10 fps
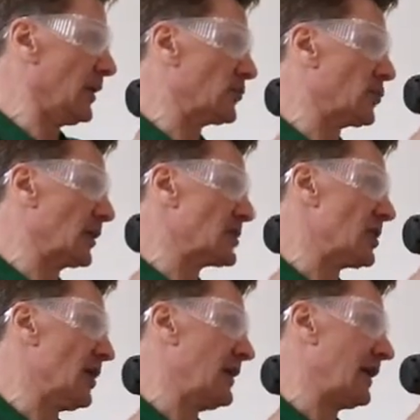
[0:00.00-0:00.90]
is drill a
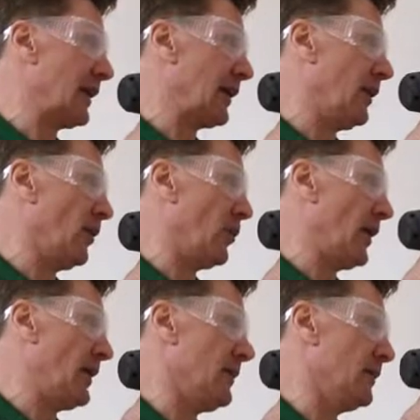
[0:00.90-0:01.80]
tiny little hole
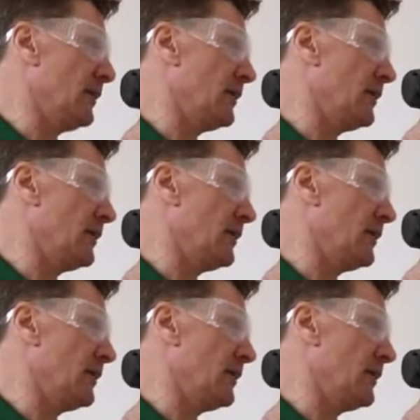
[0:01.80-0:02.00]
there.